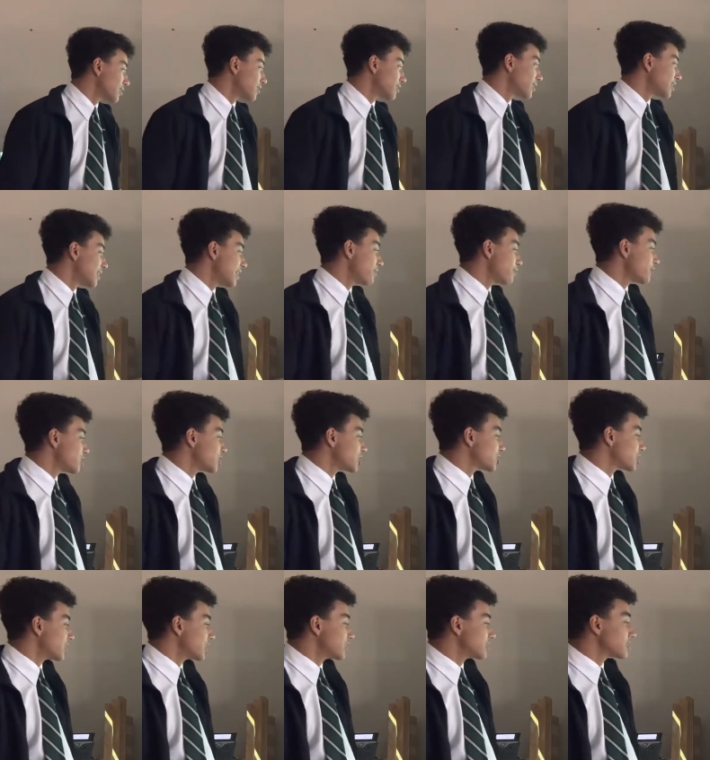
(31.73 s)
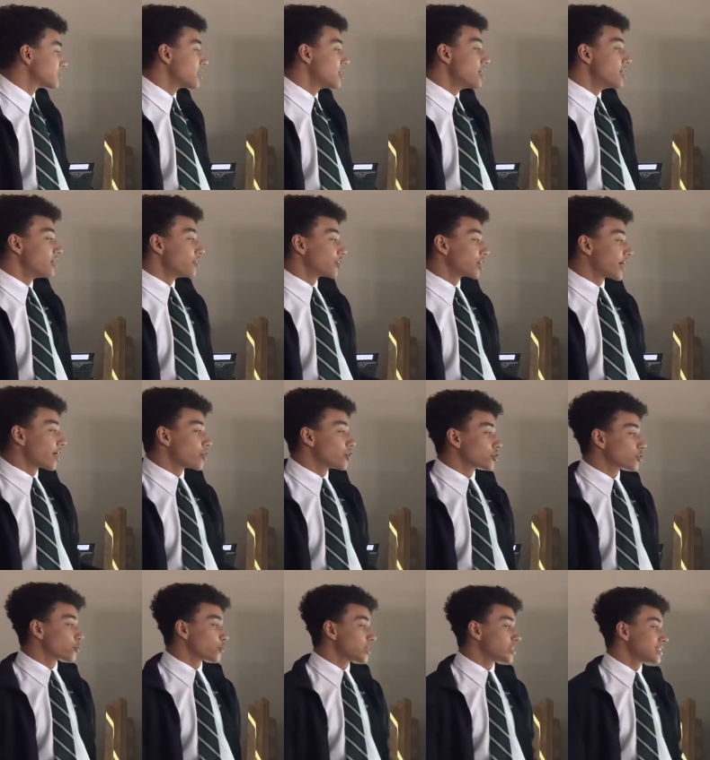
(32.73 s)
The definition is the
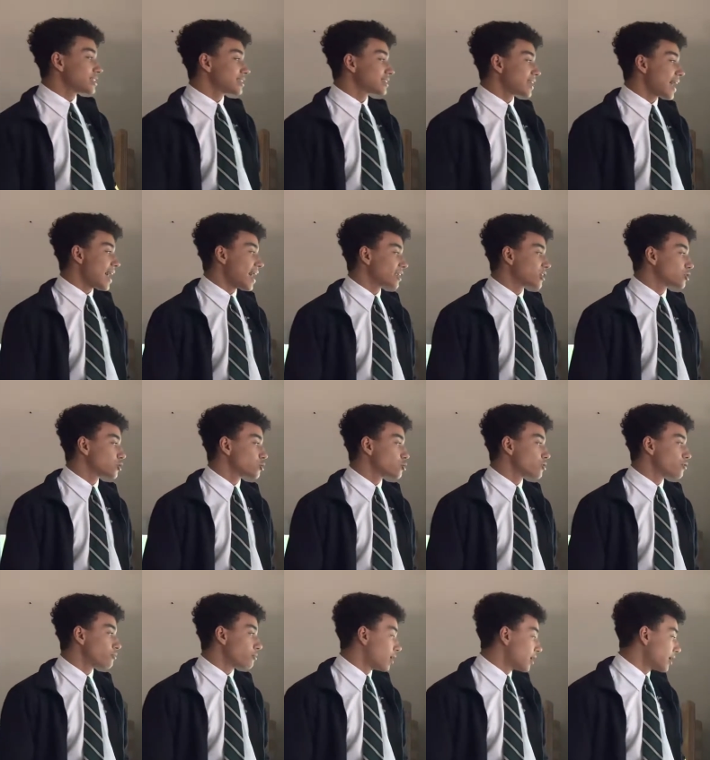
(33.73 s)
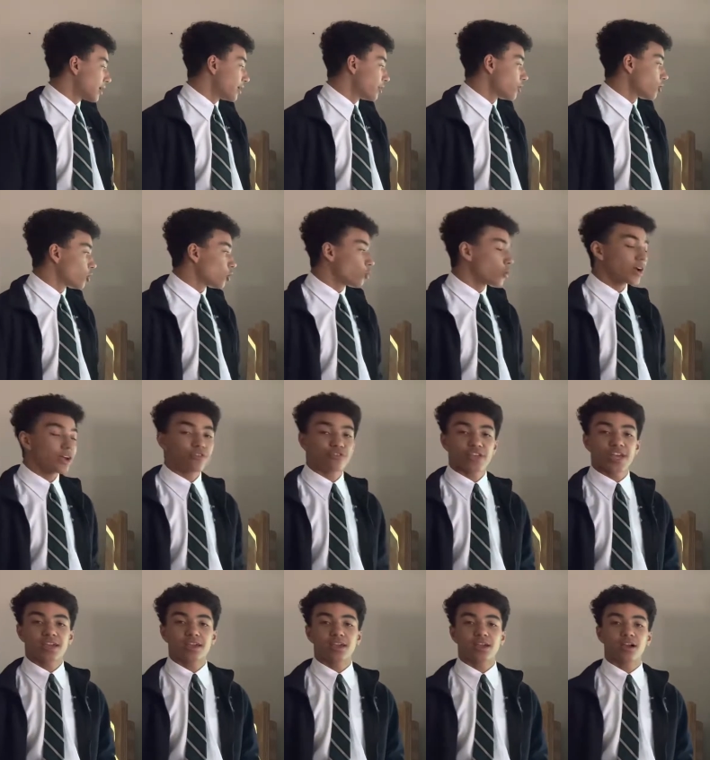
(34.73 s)
characteristics, attitude of mind, or way of
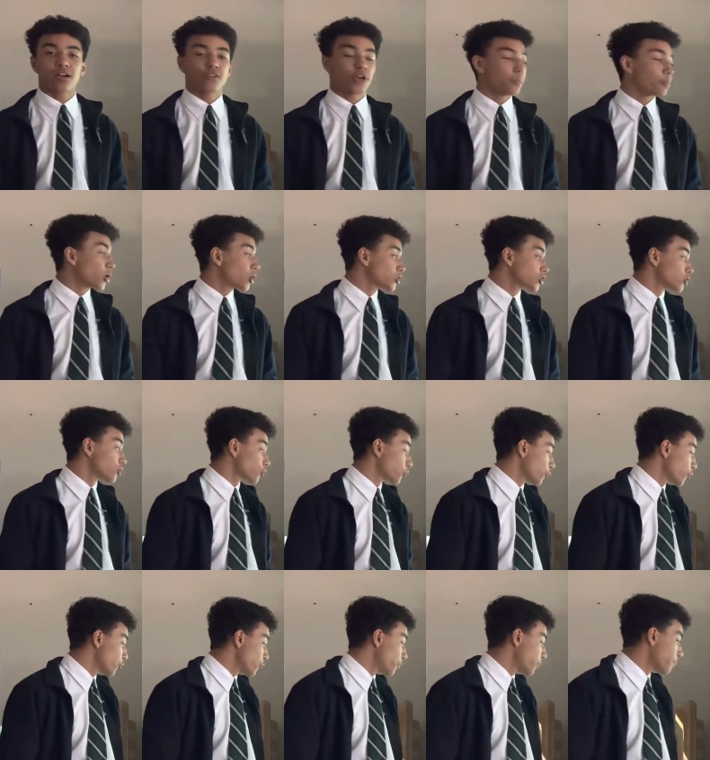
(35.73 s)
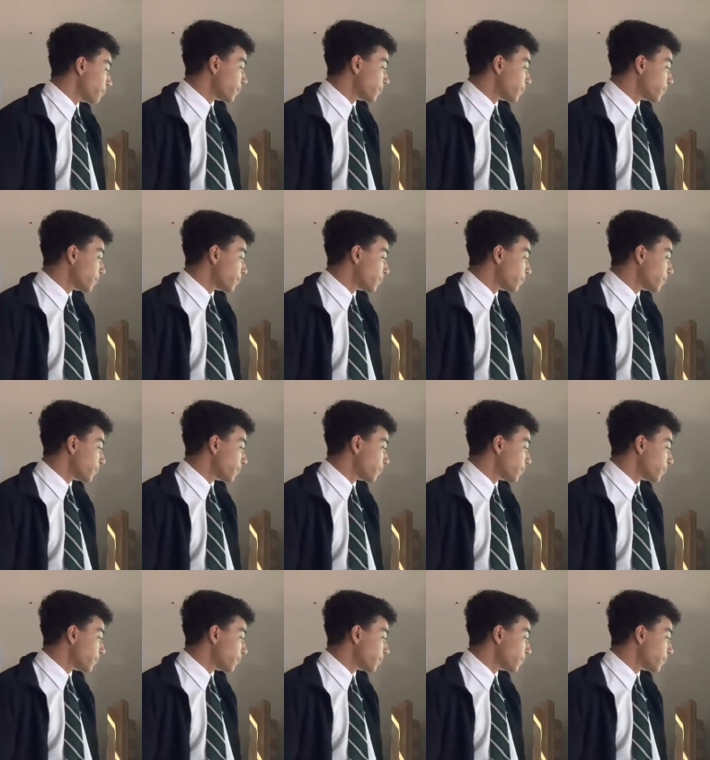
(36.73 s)
thinking of a person or group.